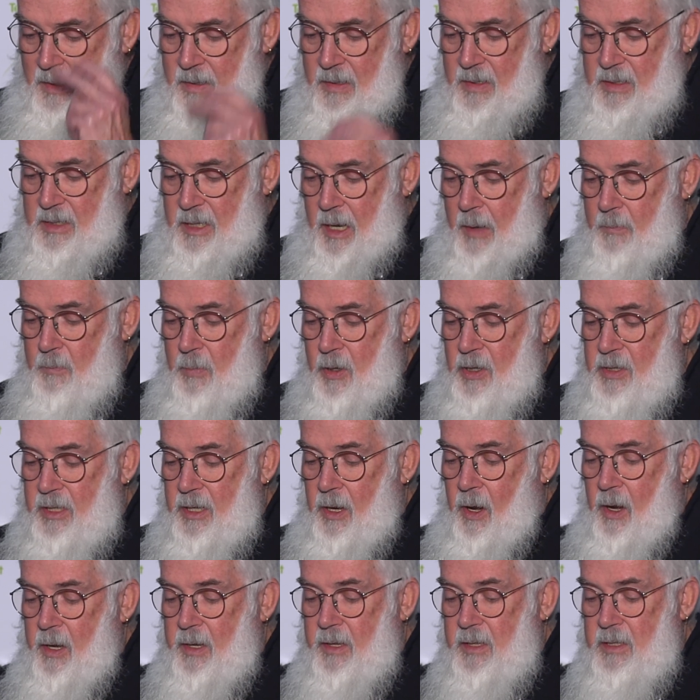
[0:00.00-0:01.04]
The Sunbury
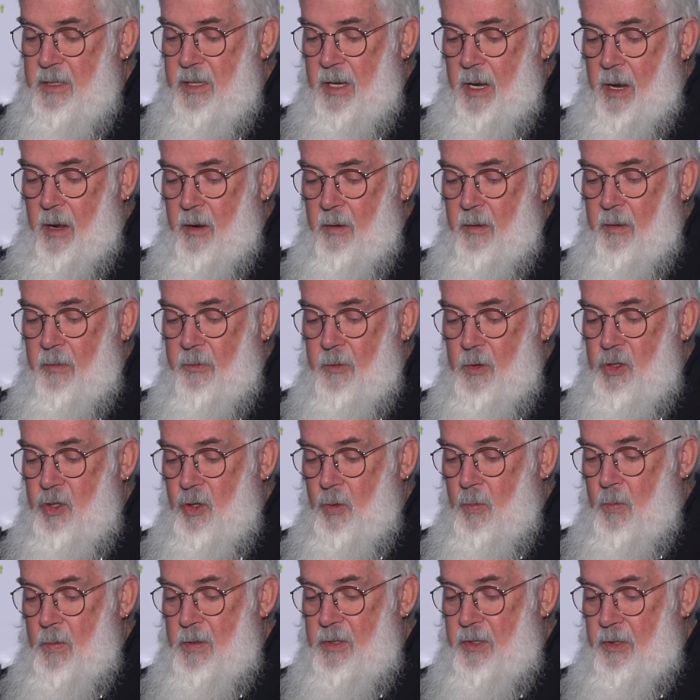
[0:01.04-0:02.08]
site is now an
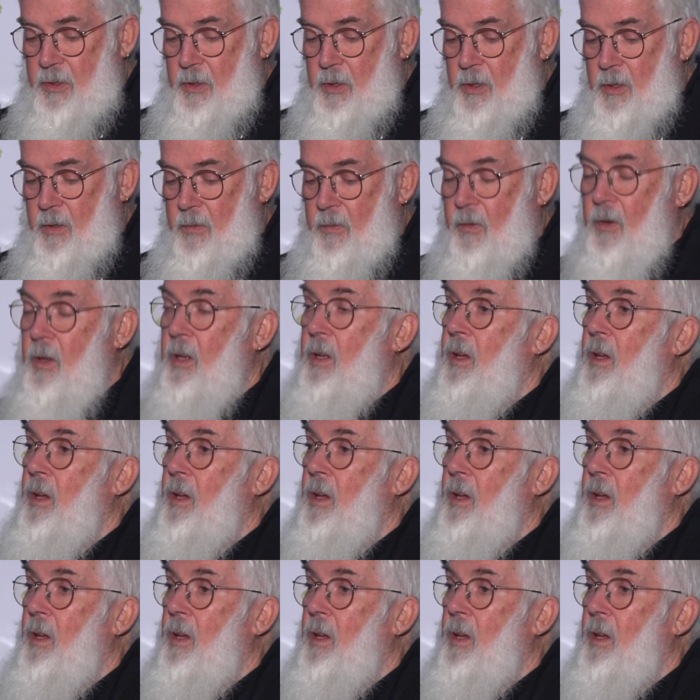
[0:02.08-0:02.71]
official reserve